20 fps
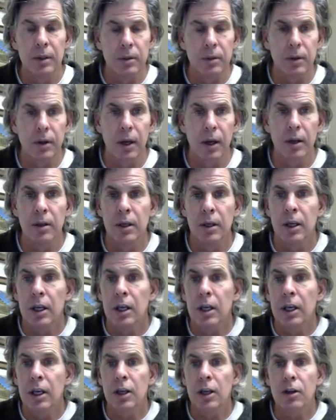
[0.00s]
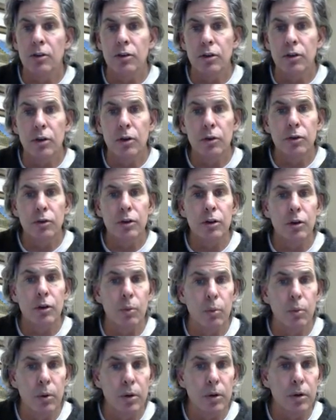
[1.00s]
Okay, he's using the
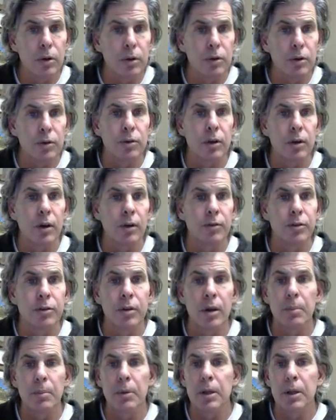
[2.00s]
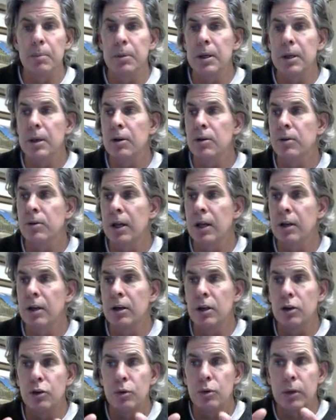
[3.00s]
words of somebody being
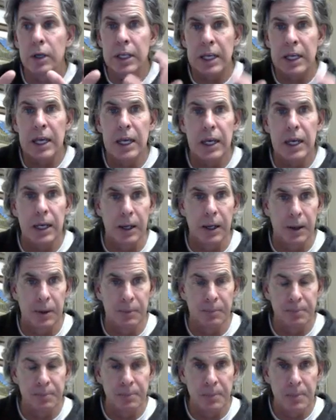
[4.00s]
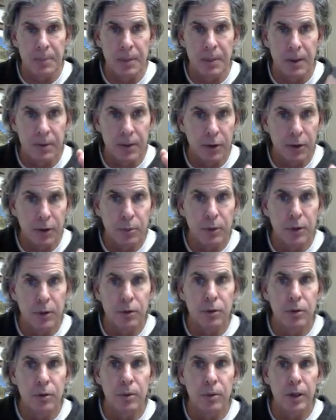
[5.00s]
created into a king. That's what
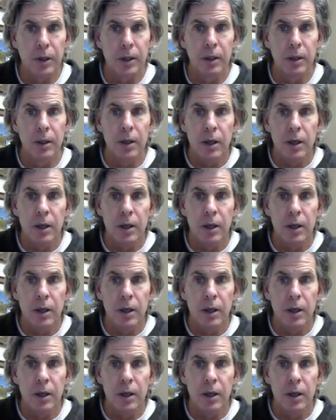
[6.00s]
he's doing.